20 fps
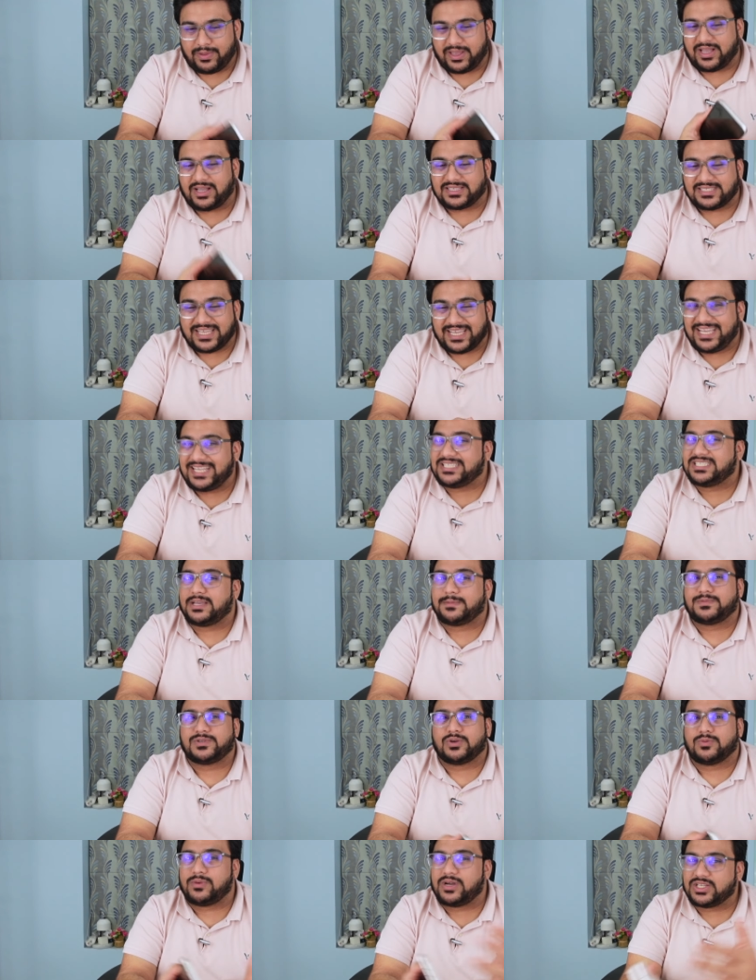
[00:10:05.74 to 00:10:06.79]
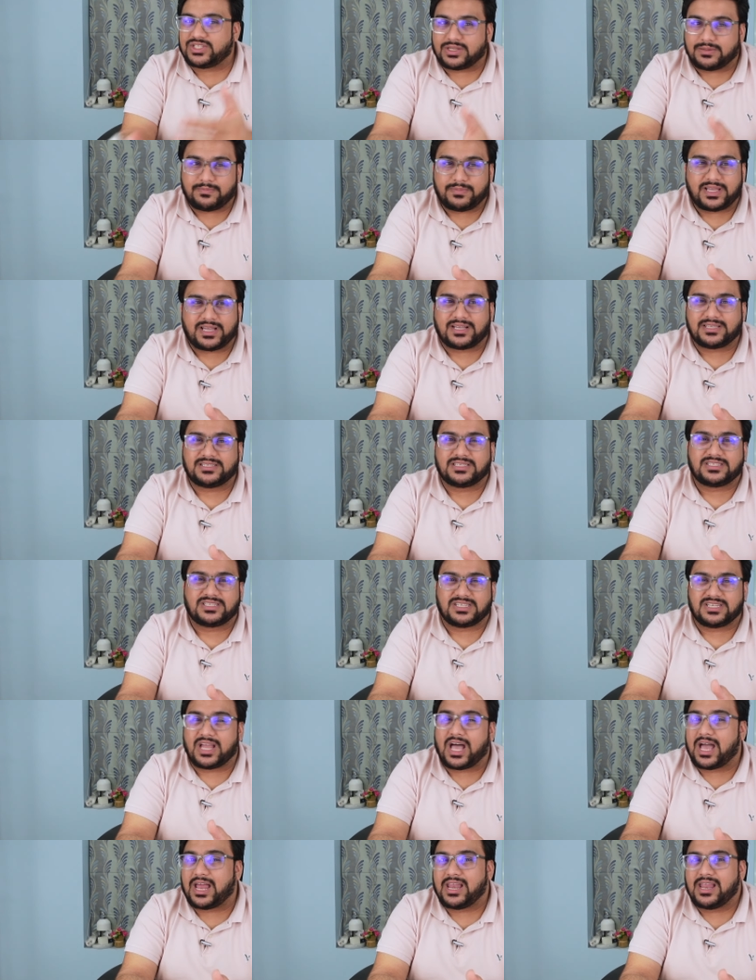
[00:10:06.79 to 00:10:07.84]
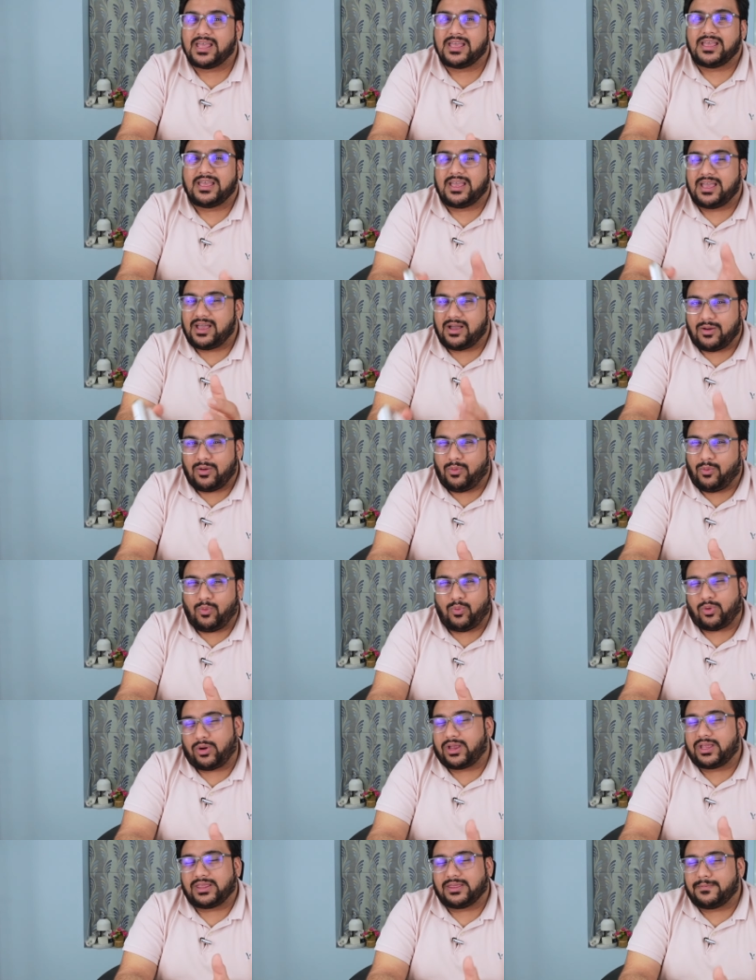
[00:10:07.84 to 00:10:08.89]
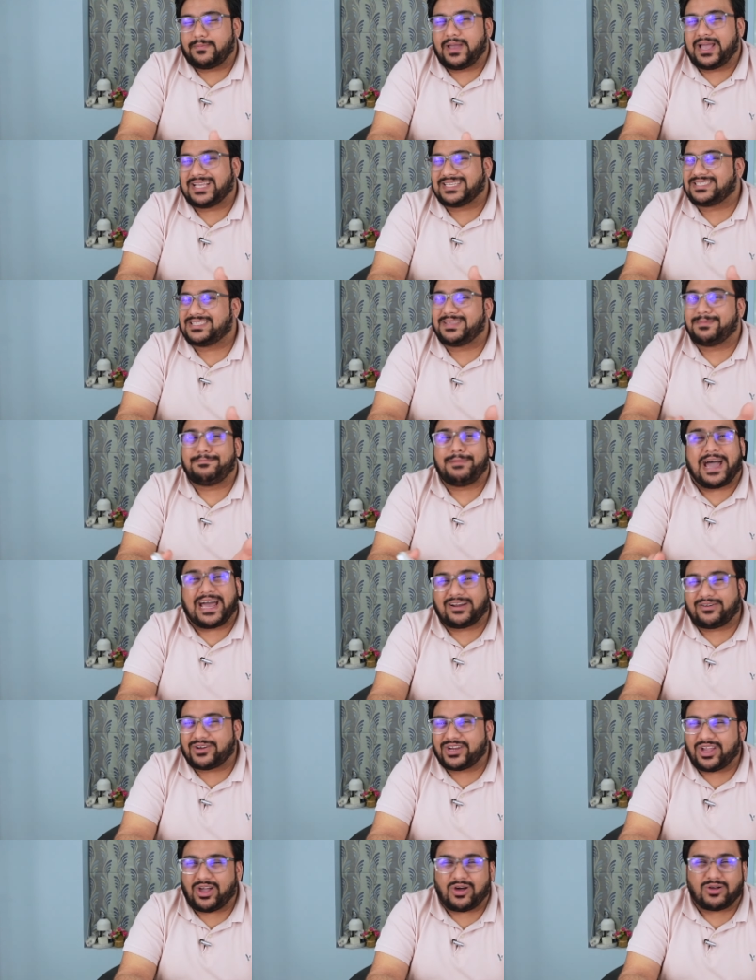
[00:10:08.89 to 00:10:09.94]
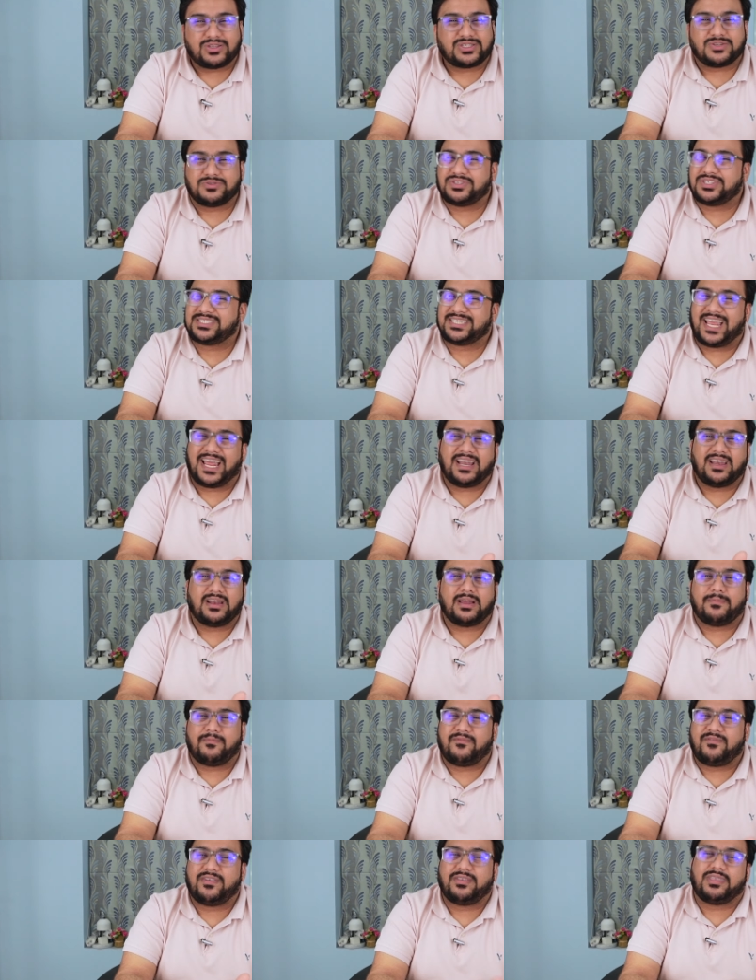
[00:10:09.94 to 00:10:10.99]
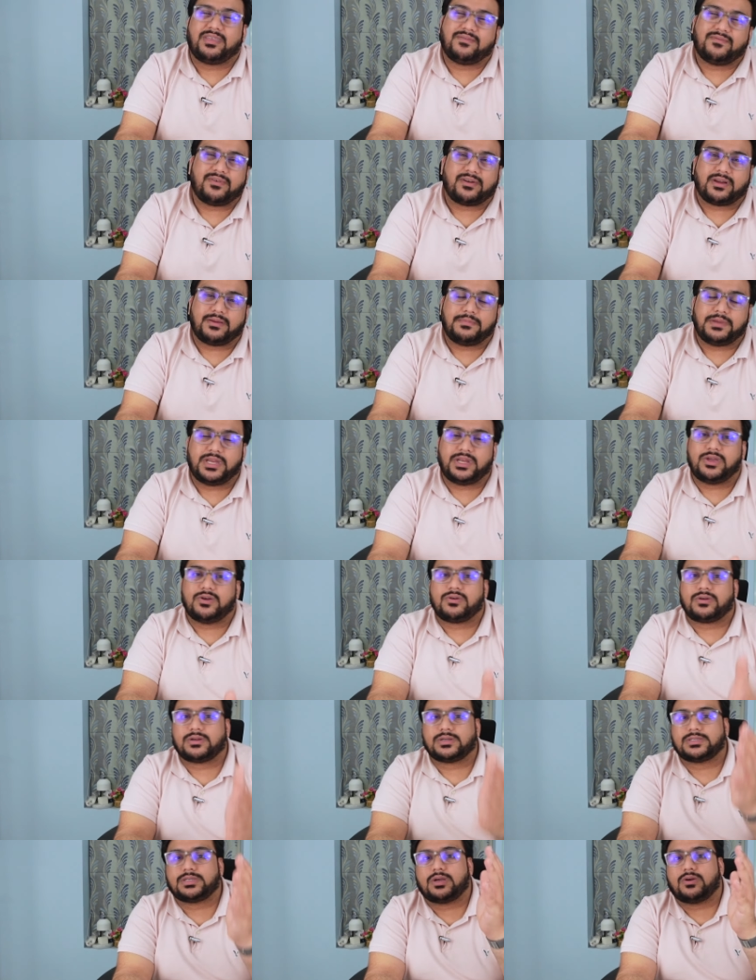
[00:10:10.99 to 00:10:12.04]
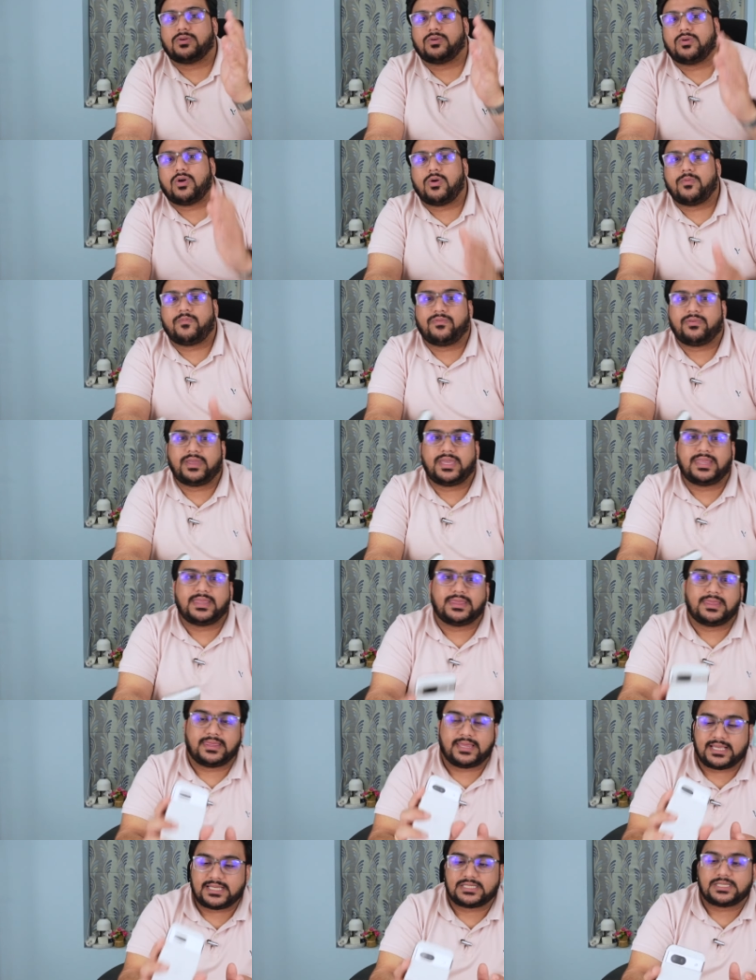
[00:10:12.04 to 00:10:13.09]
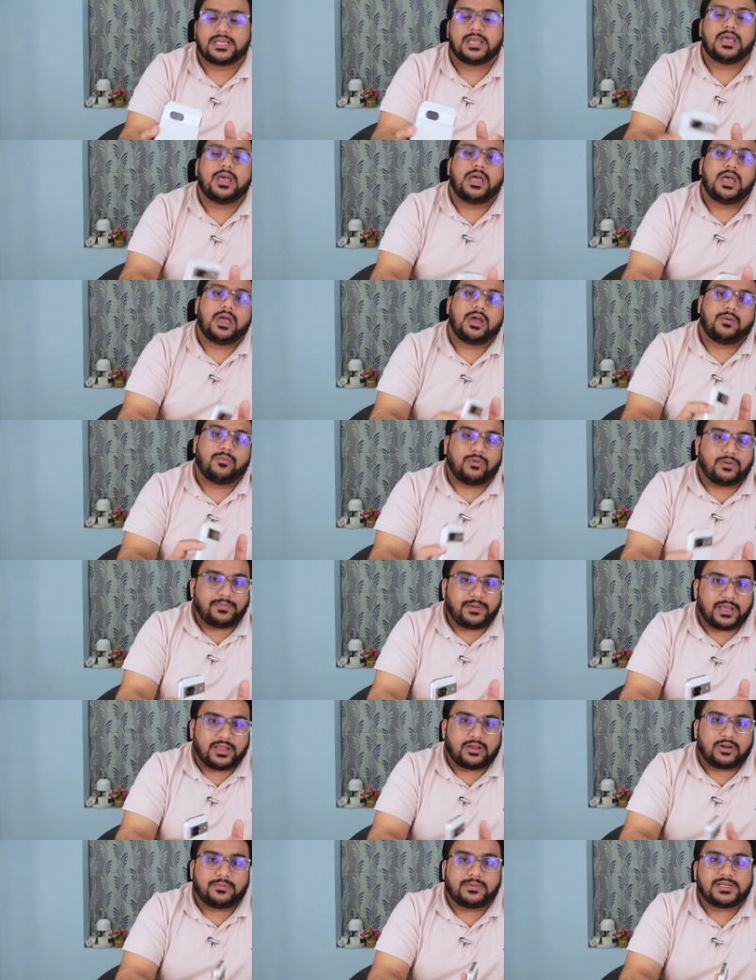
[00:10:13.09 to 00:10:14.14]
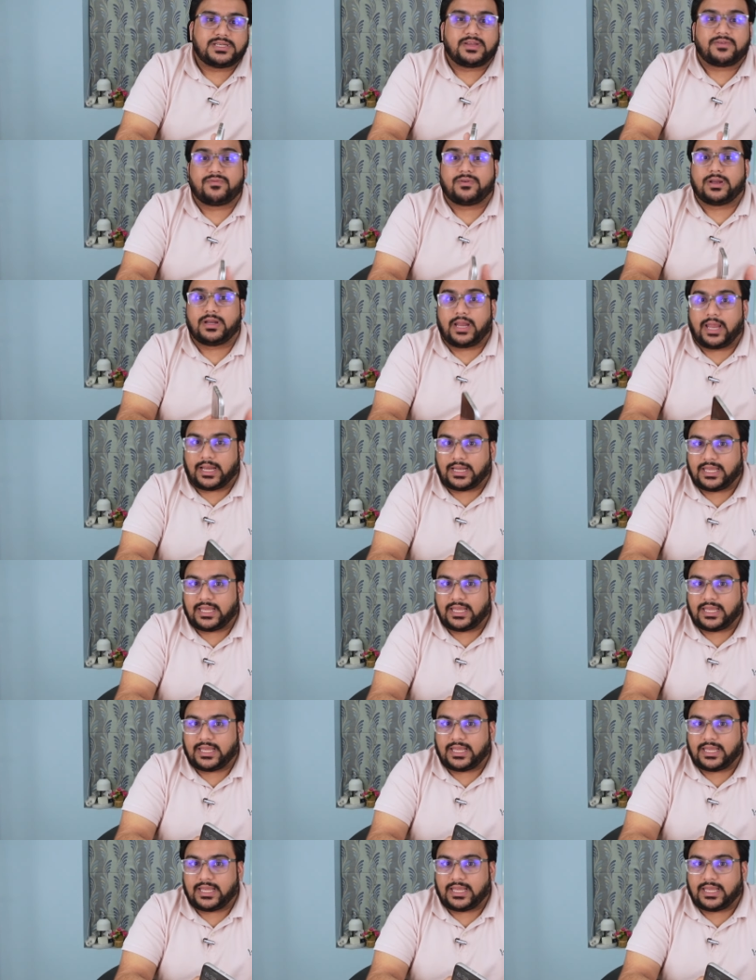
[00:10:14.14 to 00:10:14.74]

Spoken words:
Because it heats up so much and because it's not working the best, the battery also just ended up feeling very mediocre. So hopefully this would be a little bit different.